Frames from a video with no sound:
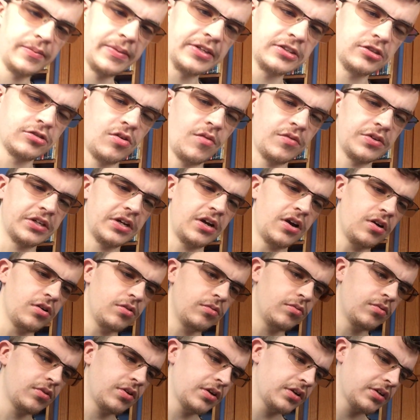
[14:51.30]
Let's go over the
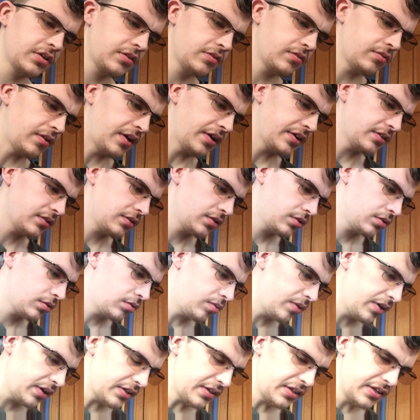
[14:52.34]
artwork, right
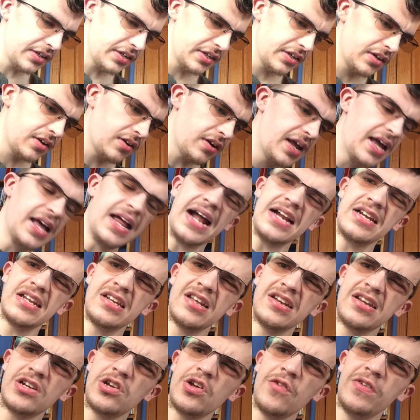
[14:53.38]
quickly here. I did
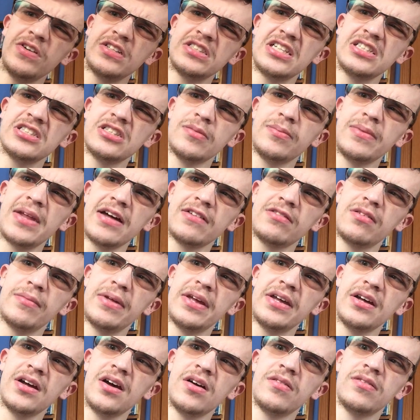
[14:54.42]
it. Did you ever send to Black
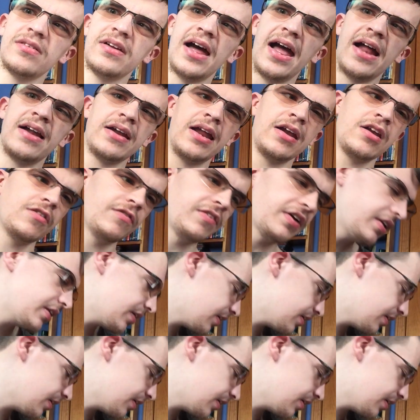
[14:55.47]
Flamingo? I don't know if I